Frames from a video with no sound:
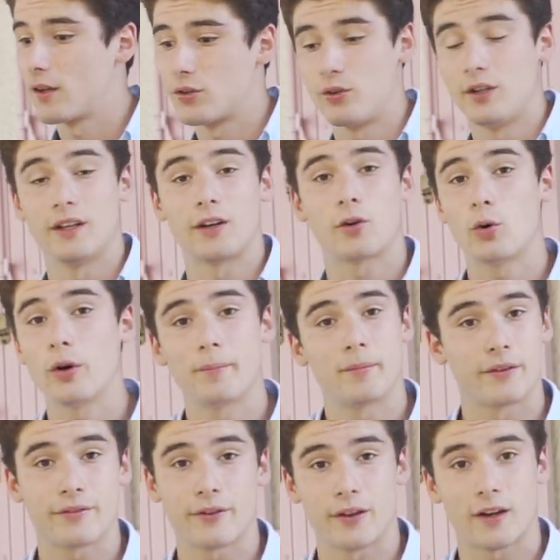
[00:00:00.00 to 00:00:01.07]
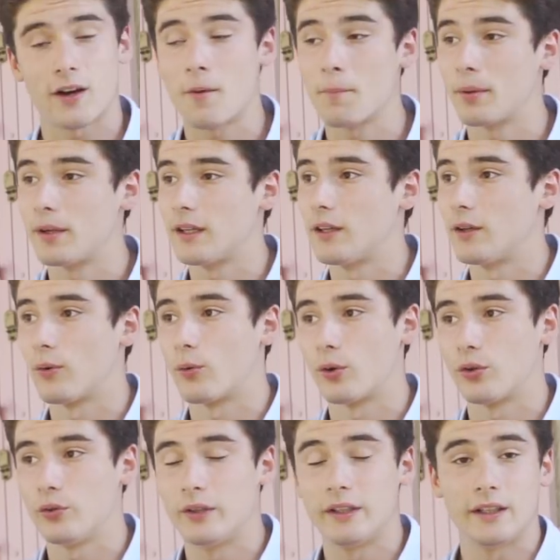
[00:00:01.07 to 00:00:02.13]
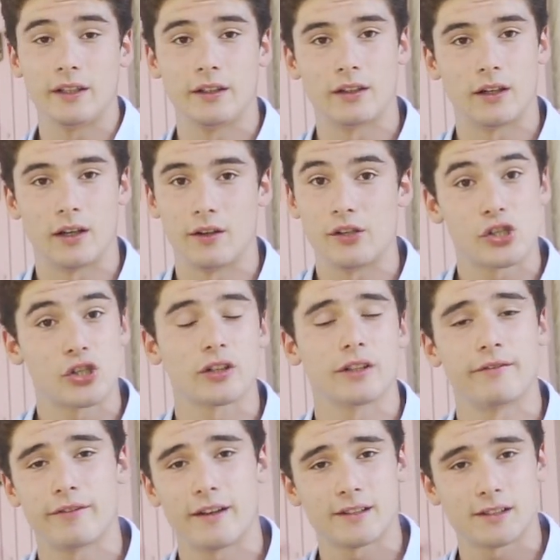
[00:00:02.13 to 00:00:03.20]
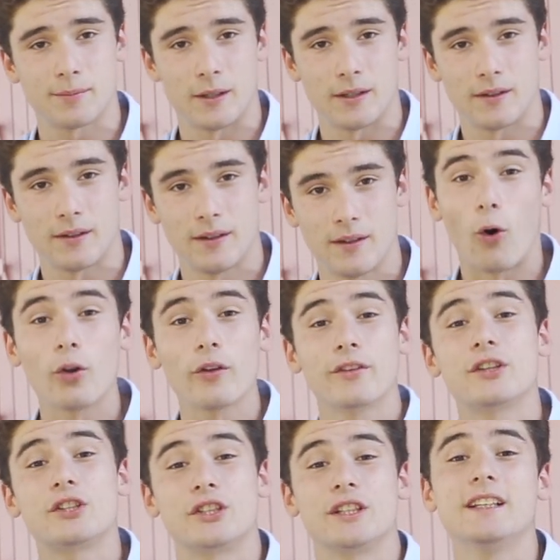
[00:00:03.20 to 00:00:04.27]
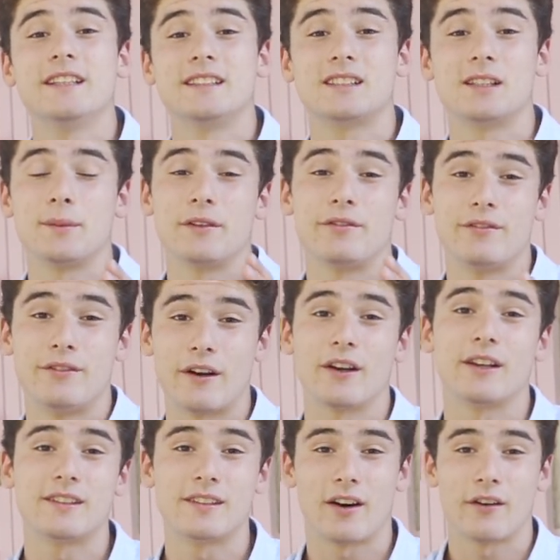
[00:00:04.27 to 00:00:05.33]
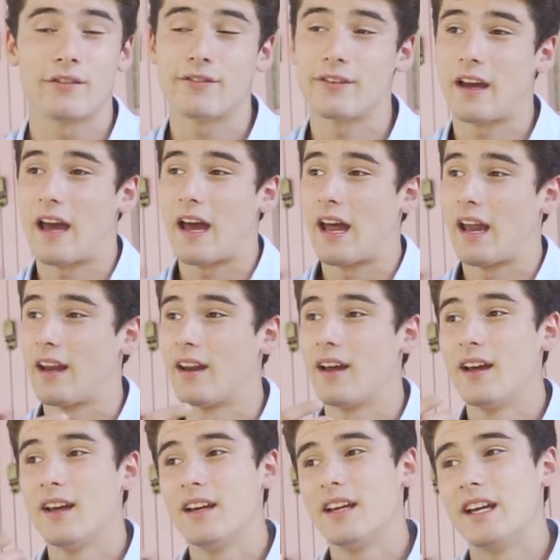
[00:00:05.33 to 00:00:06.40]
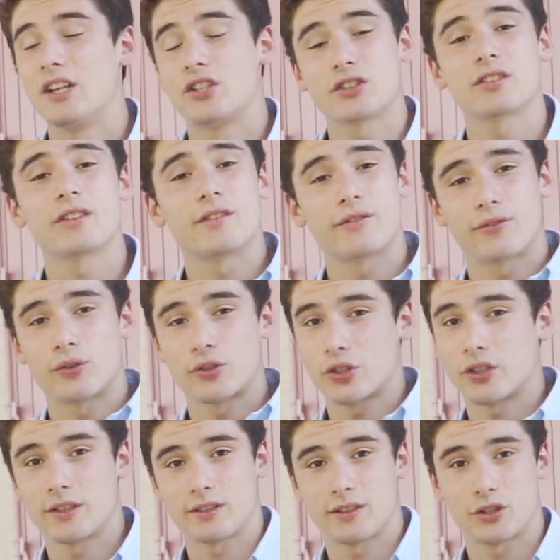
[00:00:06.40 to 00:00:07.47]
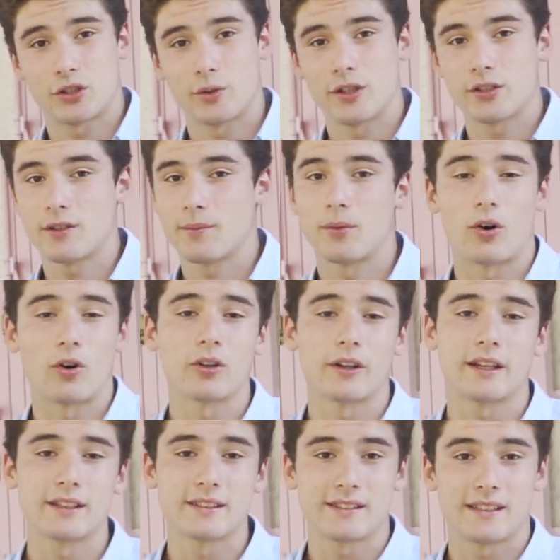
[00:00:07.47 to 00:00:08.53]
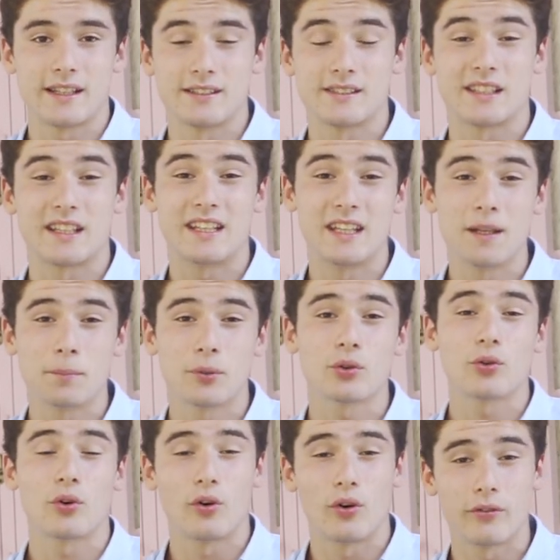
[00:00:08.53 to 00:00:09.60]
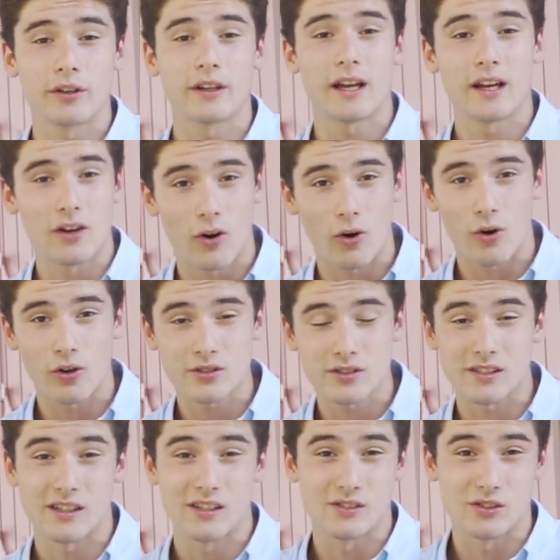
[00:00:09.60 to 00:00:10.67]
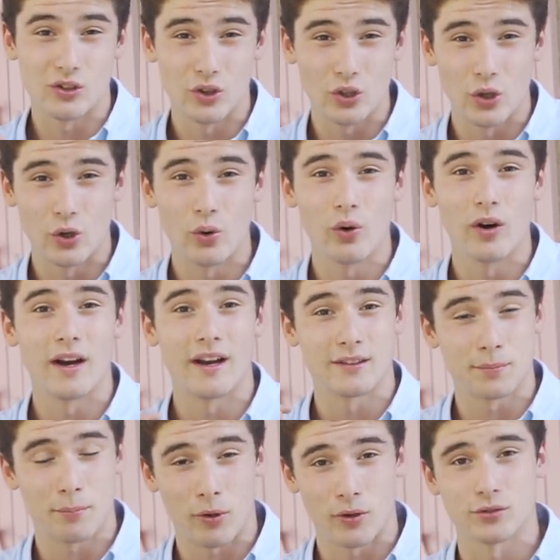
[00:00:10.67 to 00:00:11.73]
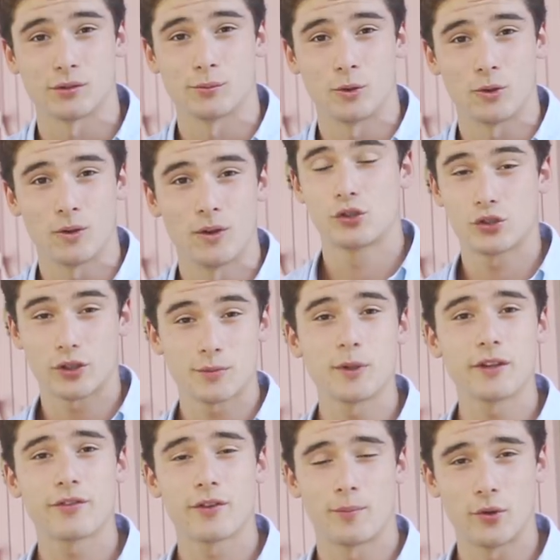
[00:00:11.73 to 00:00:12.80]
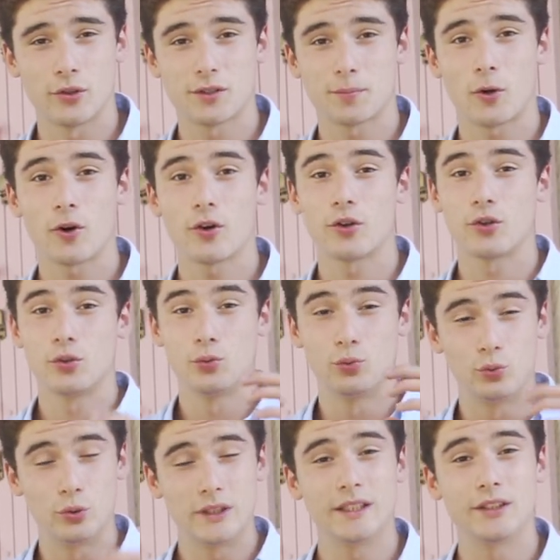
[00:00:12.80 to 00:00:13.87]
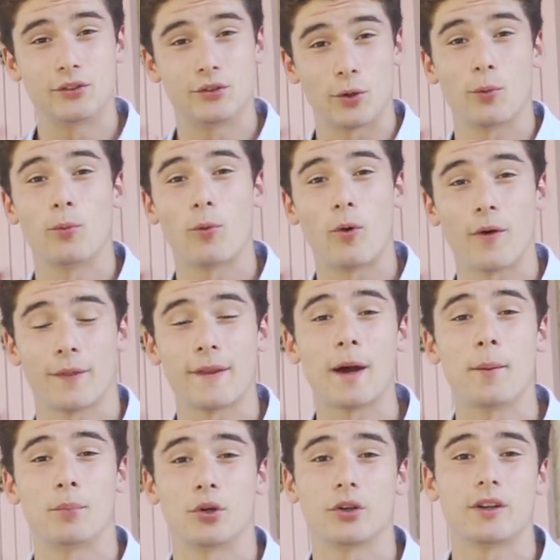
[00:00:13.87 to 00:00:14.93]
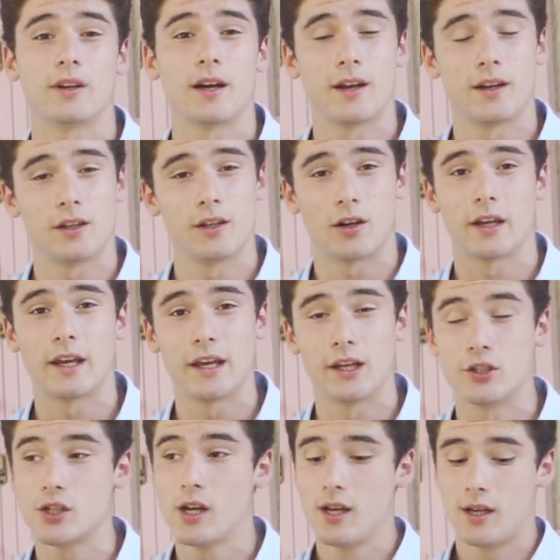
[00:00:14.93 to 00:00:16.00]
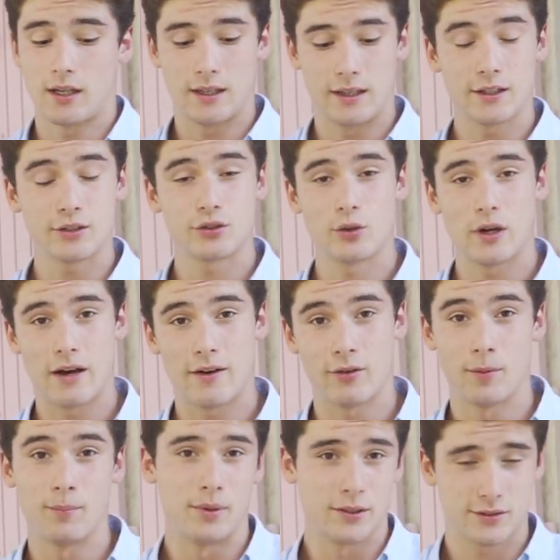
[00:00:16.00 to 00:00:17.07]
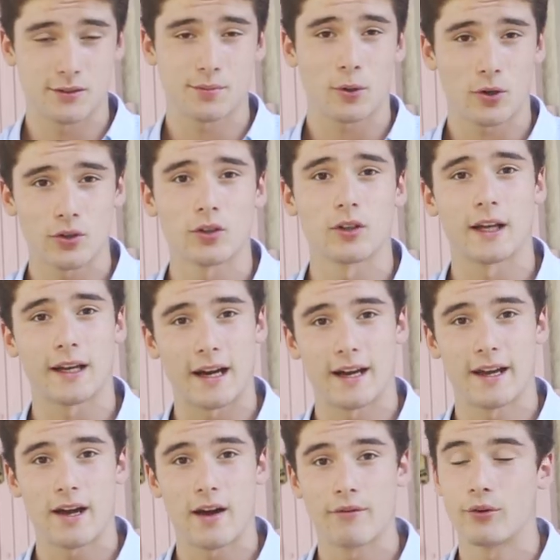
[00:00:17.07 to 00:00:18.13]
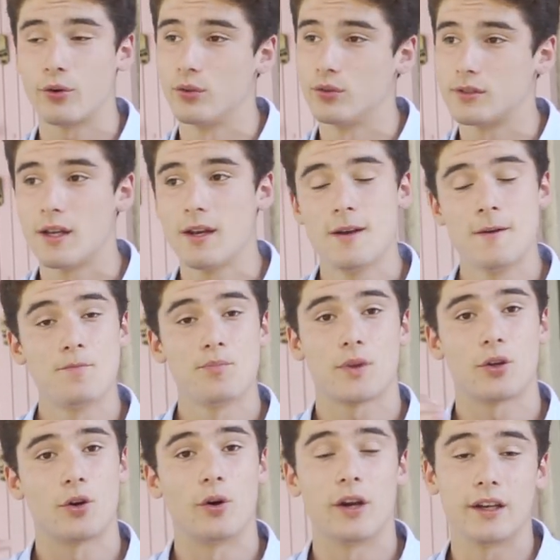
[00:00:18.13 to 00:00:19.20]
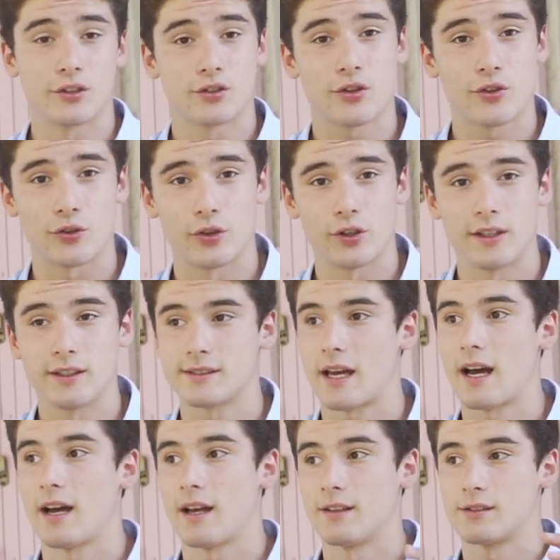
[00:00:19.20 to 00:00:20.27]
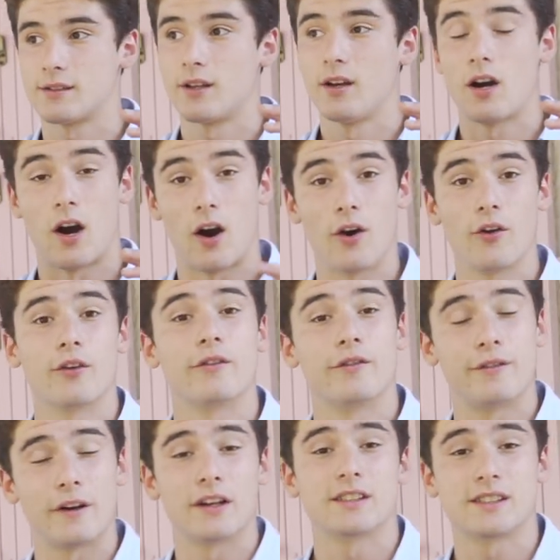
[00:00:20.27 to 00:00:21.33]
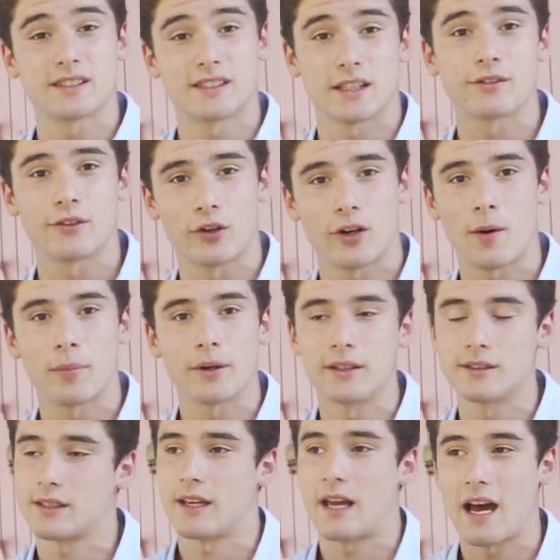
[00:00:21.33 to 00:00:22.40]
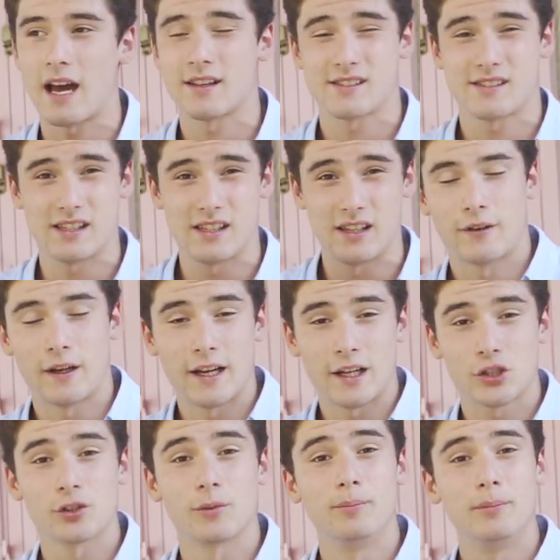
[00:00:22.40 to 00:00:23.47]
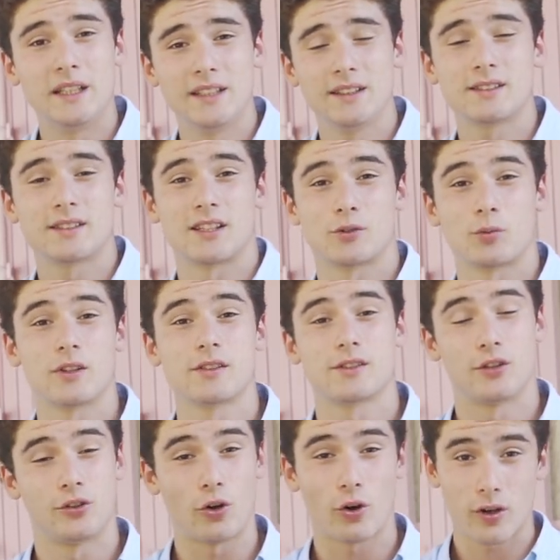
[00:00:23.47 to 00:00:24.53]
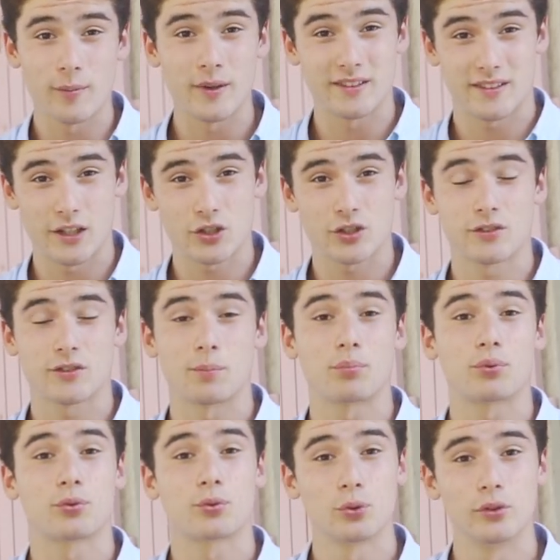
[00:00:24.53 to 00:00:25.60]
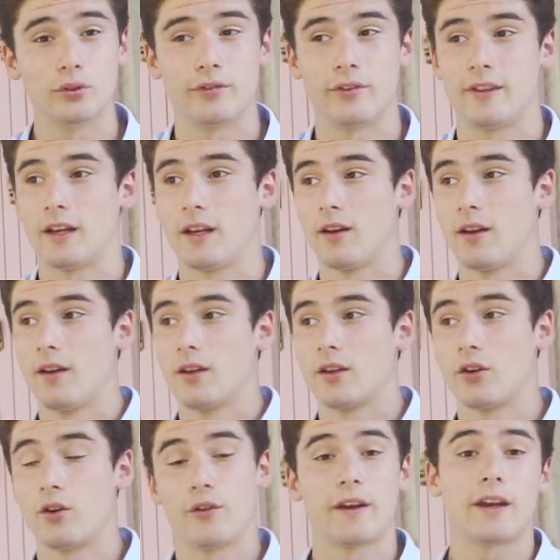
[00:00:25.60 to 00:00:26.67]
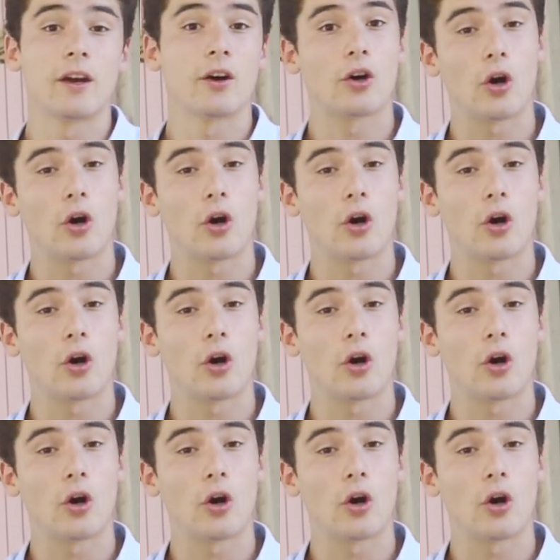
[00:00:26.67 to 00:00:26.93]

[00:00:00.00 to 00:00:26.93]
you need equipment for the company or you need initial investment. All of this shit is gonna be very tough, and it's just an unfortunate situation, but all I can say is keep your overhead costs as low as possible. Trust me, for the most part, you really don't want that burden at a young age. Unless you have a business partner like I have, who's, you know, in his 30s, has other very successful companies and has the financial means as well as the documentation to prove that, you know, they can